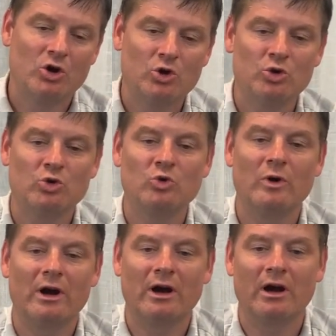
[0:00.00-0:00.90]

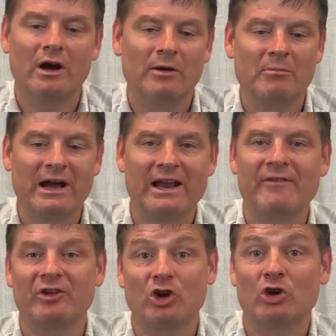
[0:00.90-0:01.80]
who uh, might
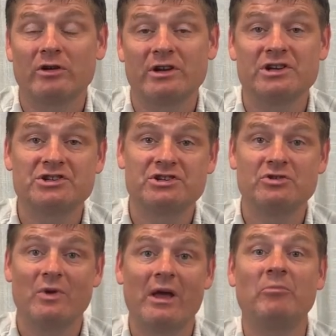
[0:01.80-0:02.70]
have the courage
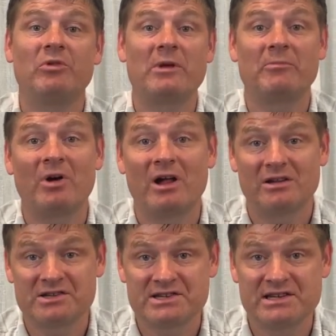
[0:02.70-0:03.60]
to implement
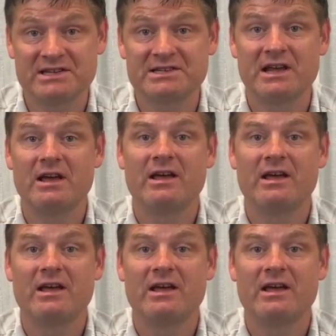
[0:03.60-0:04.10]
policies